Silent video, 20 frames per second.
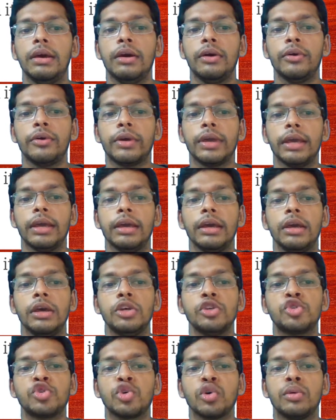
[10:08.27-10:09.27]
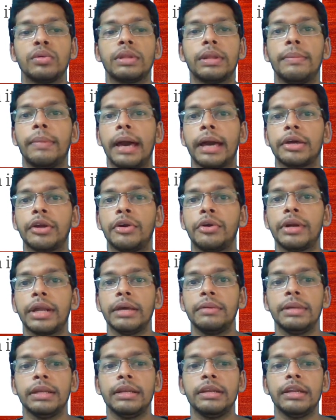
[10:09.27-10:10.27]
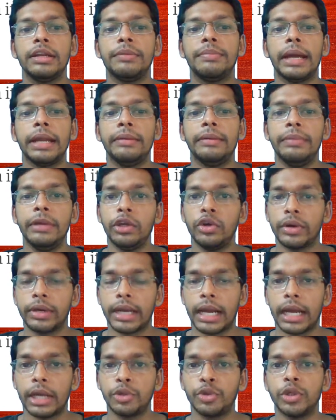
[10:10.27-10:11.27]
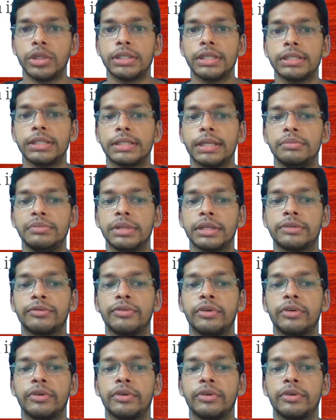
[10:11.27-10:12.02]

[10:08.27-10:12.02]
Okay, so the background, I mean, it might be your graduation subject.